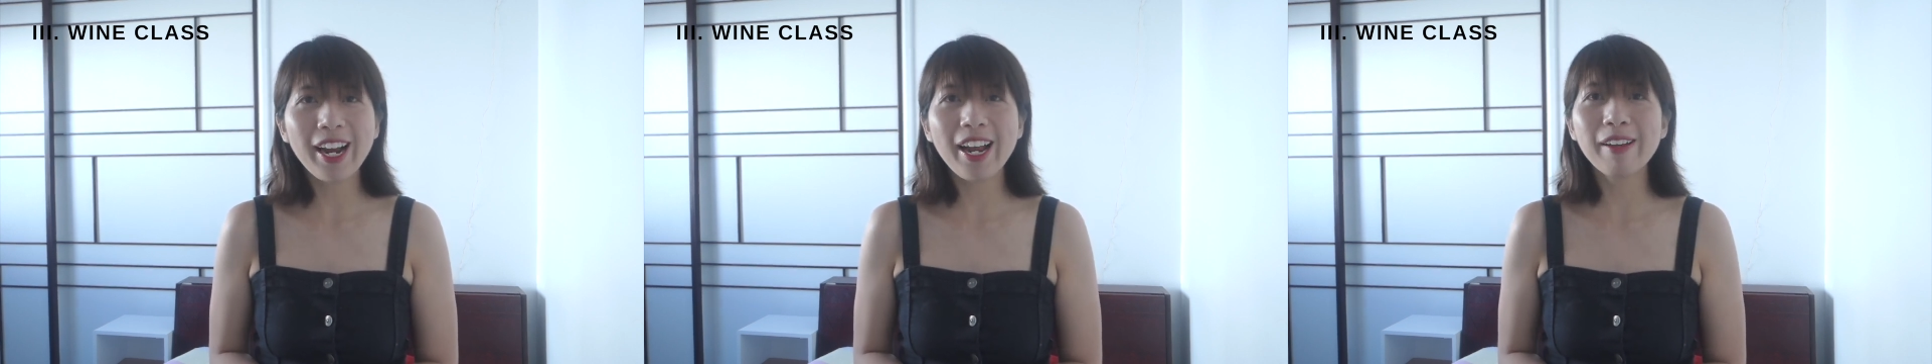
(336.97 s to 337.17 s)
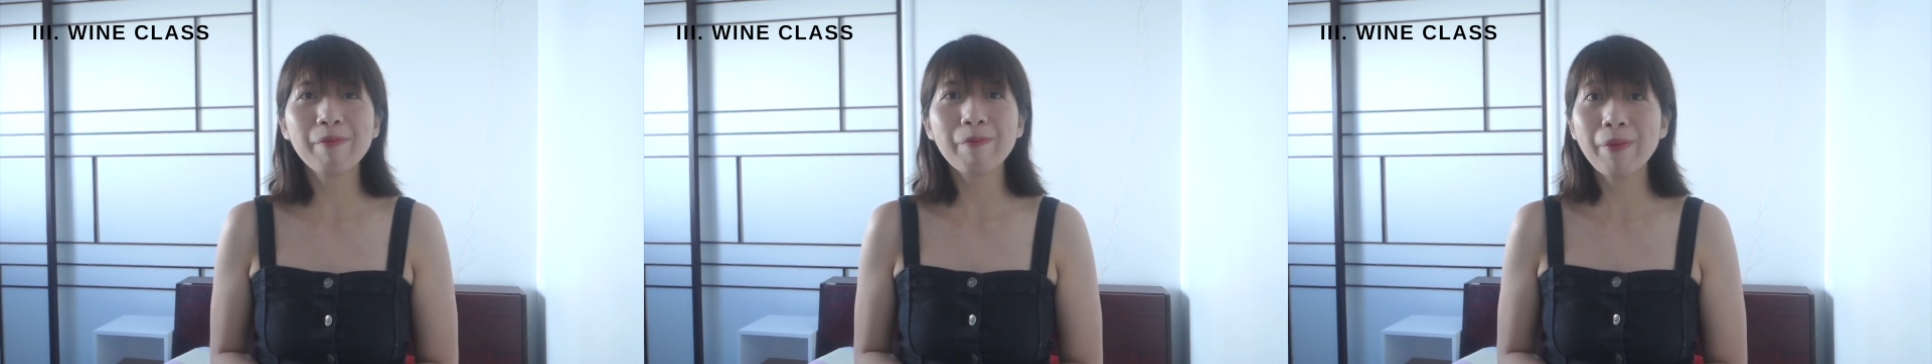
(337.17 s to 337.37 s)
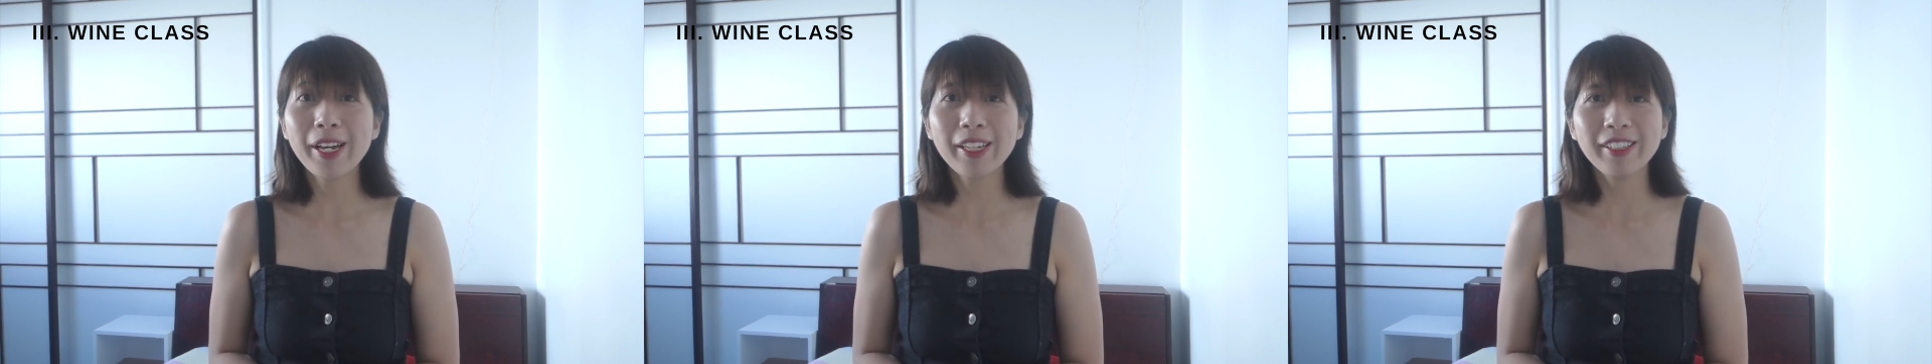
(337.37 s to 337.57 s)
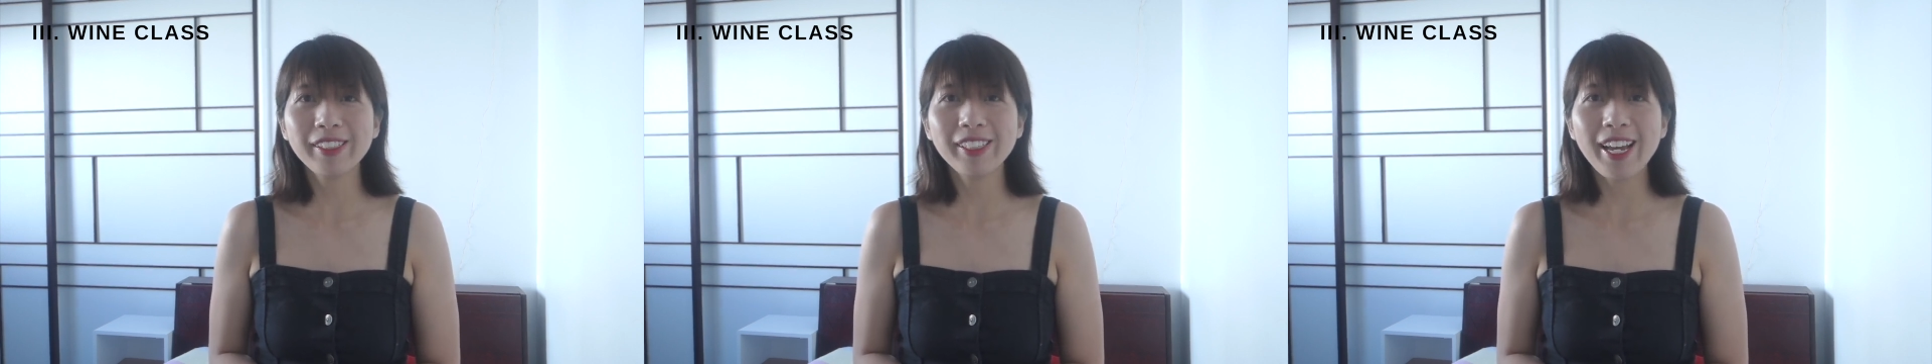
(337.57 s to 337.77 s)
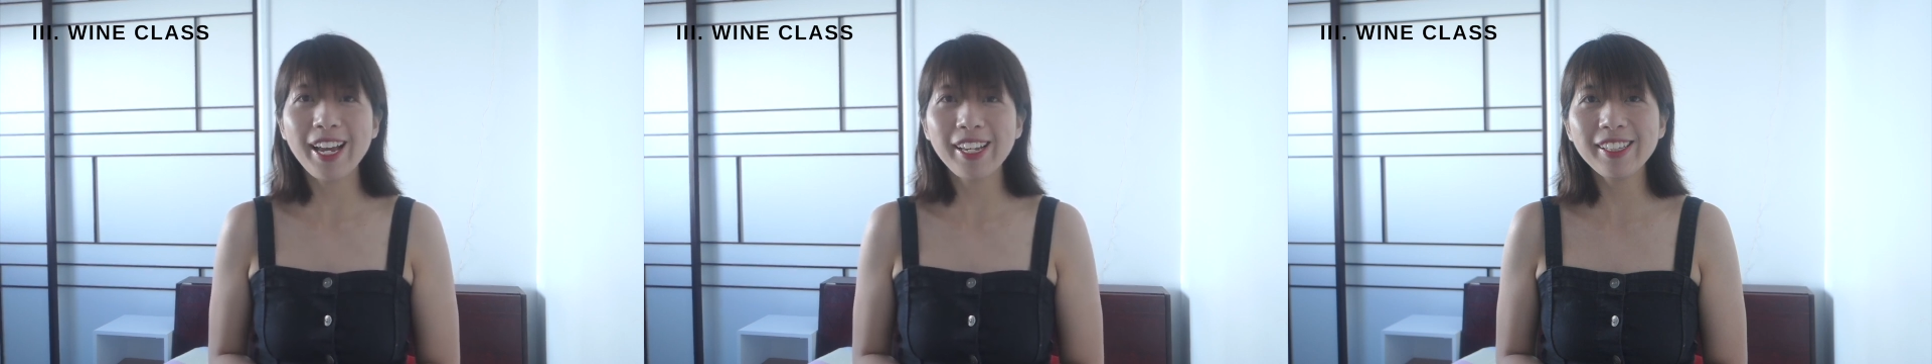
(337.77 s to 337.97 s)
and
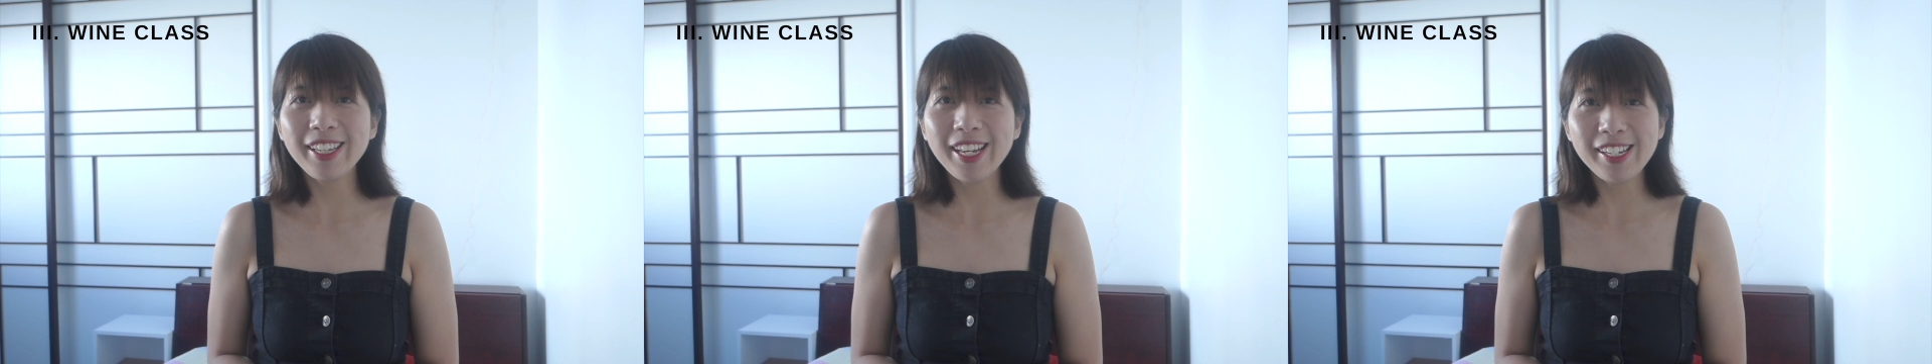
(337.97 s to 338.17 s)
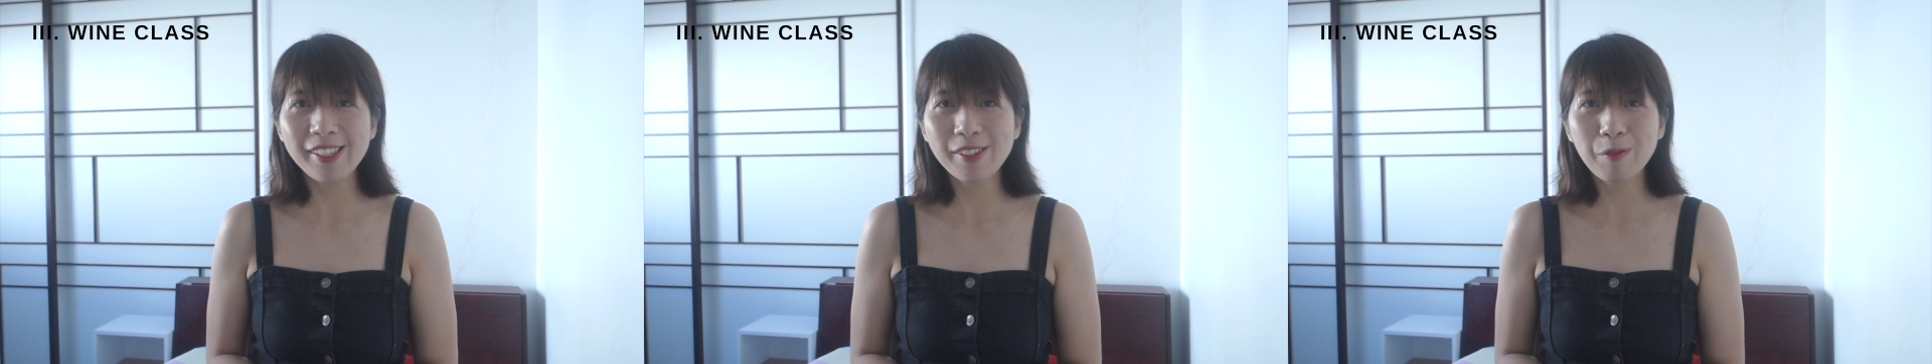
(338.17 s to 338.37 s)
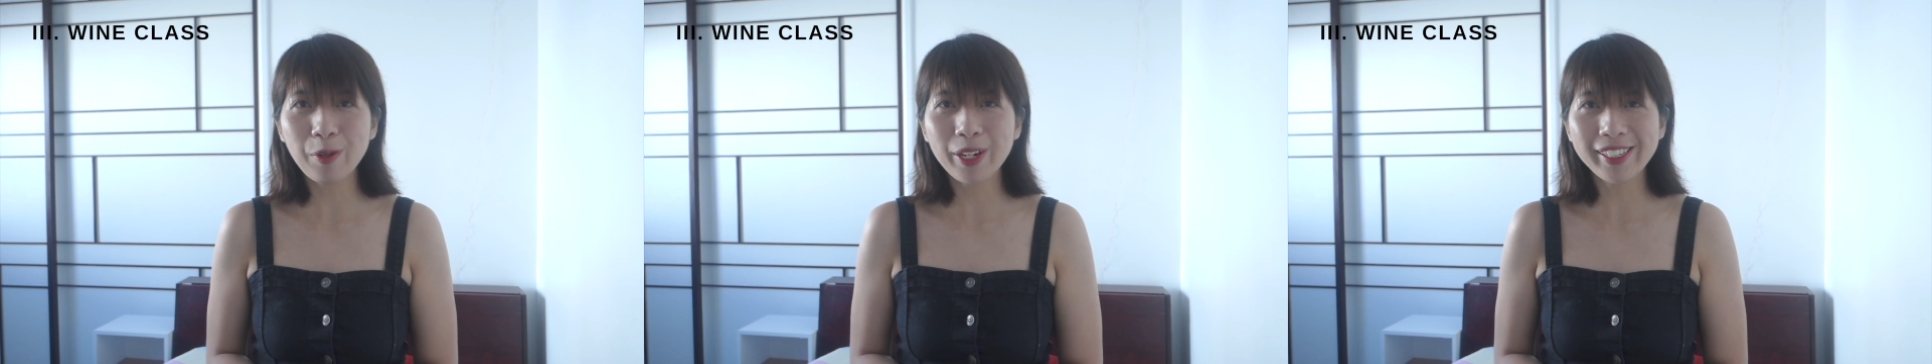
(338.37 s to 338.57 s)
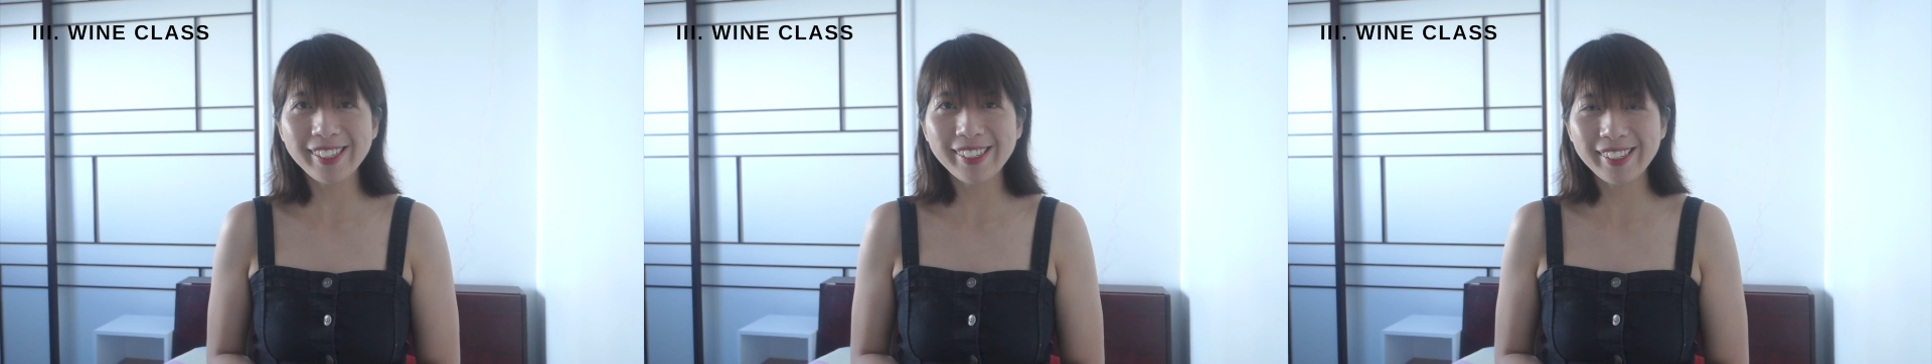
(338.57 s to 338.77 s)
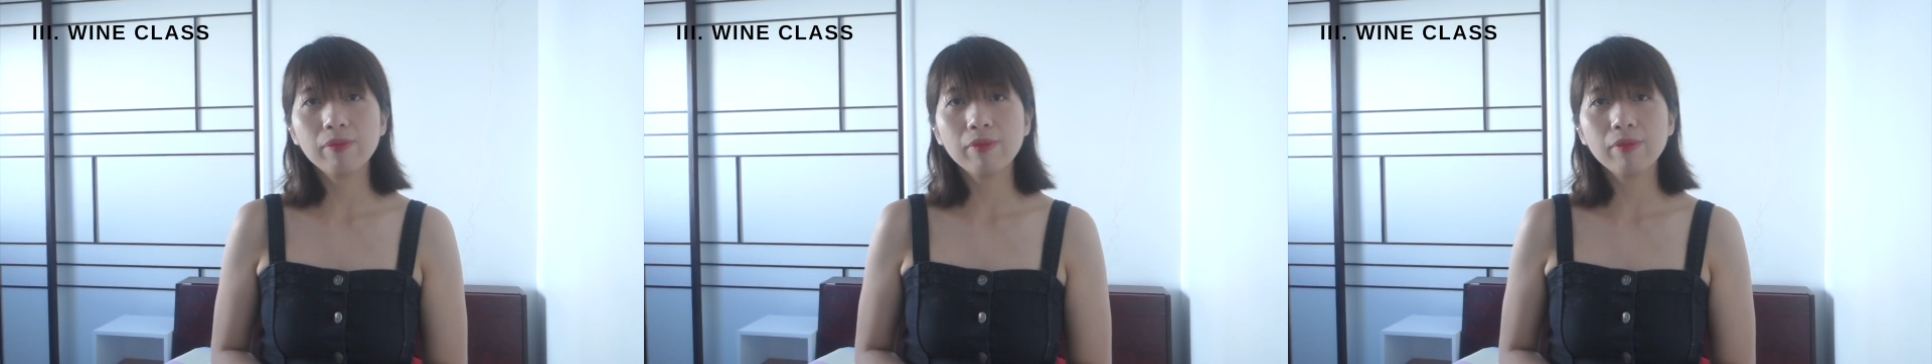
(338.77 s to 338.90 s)
better analyze the wines.